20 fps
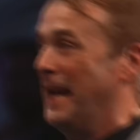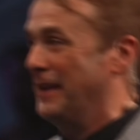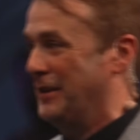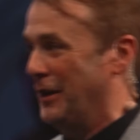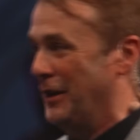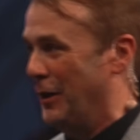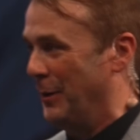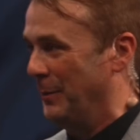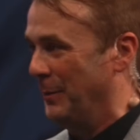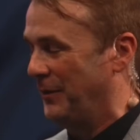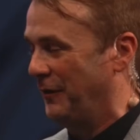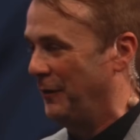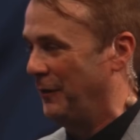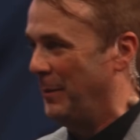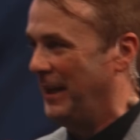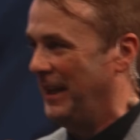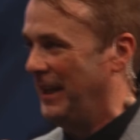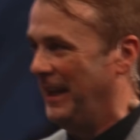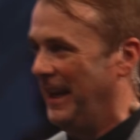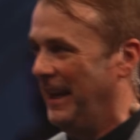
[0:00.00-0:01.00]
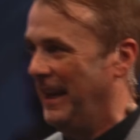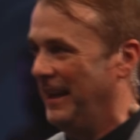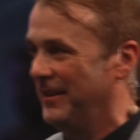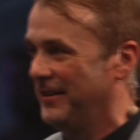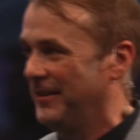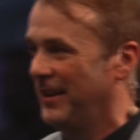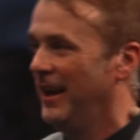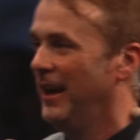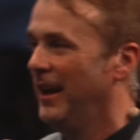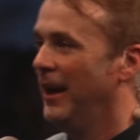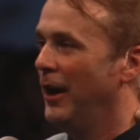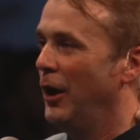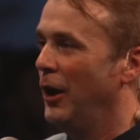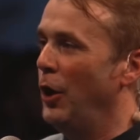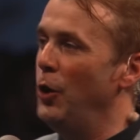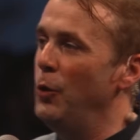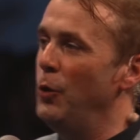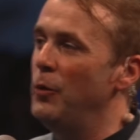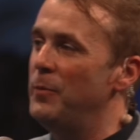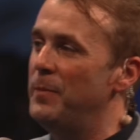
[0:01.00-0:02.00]
a times for many years.
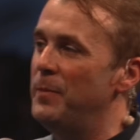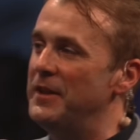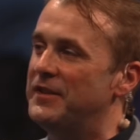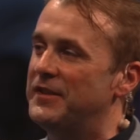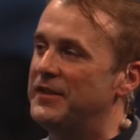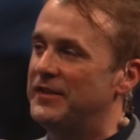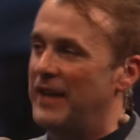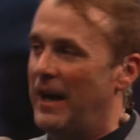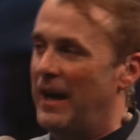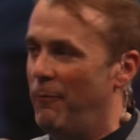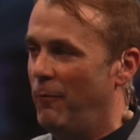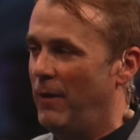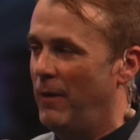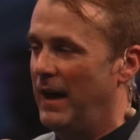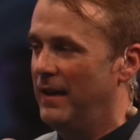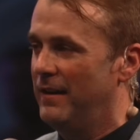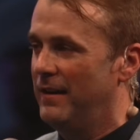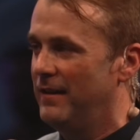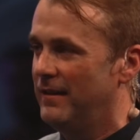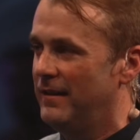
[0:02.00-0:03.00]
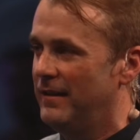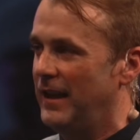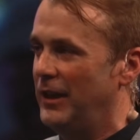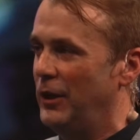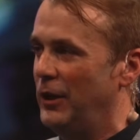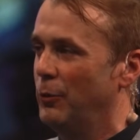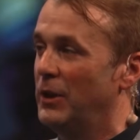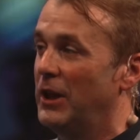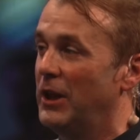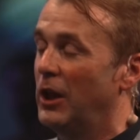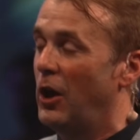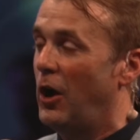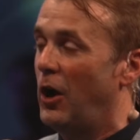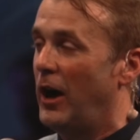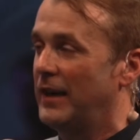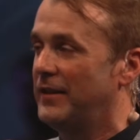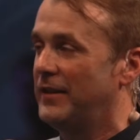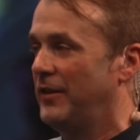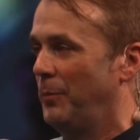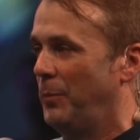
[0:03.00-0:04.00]
Who would be someone that you would
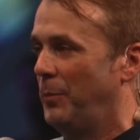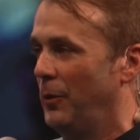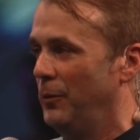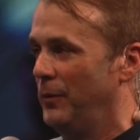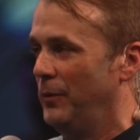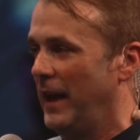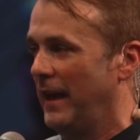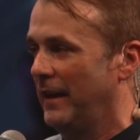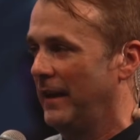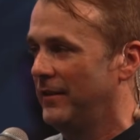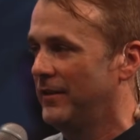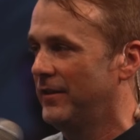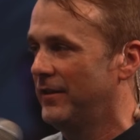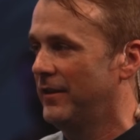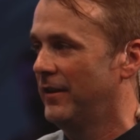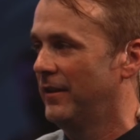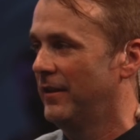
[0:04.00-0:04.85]
like to pull next?